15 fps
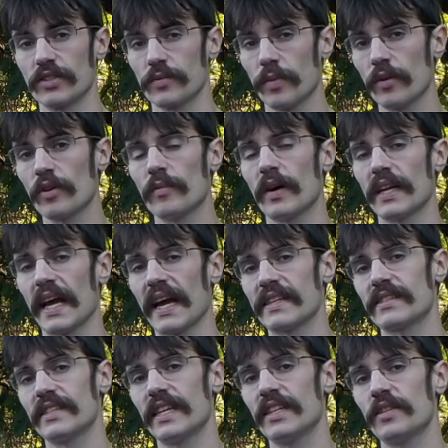Your Pokemon has
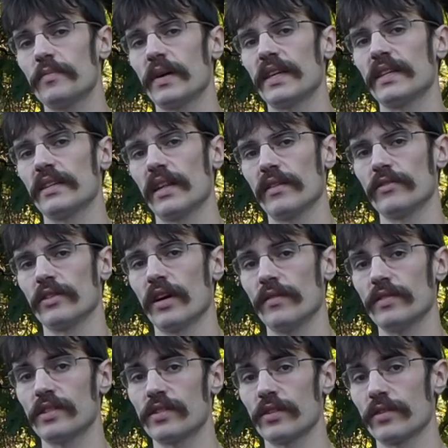an independent level of
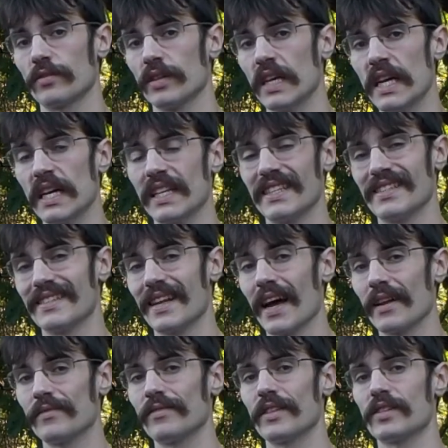its own that's
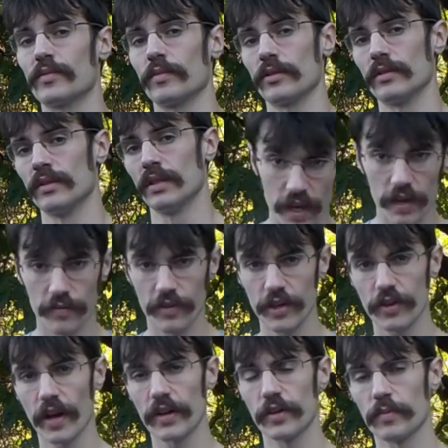not visible.
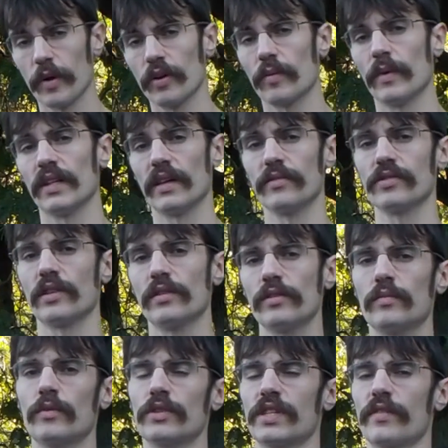Figuring out your Pokemon level is a
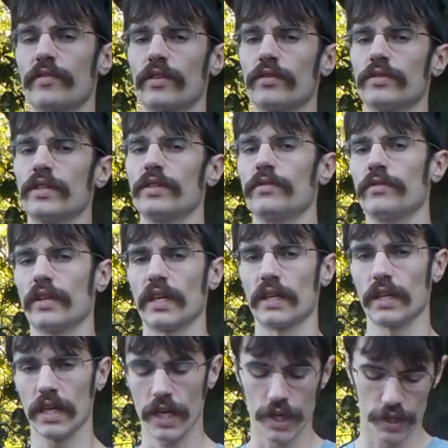little more difficult than you'd think.
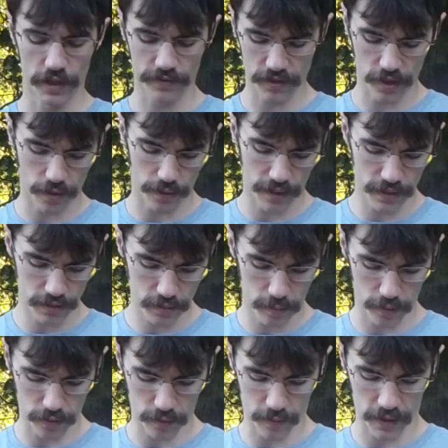You have to go into the
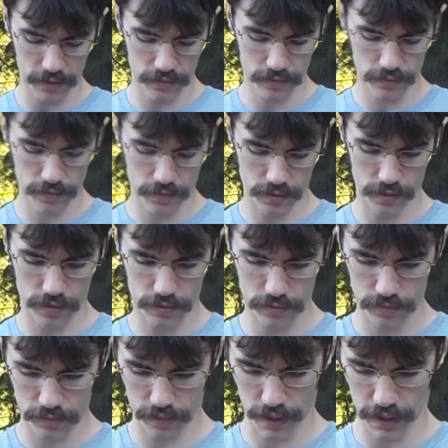Pokemon, so
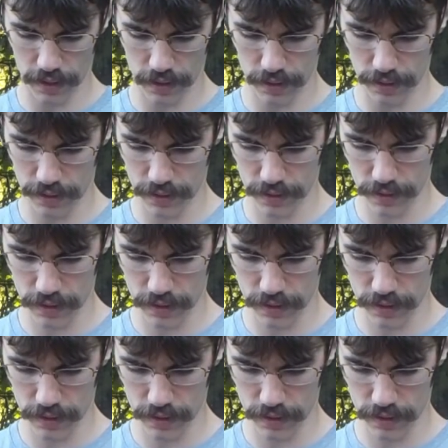right here,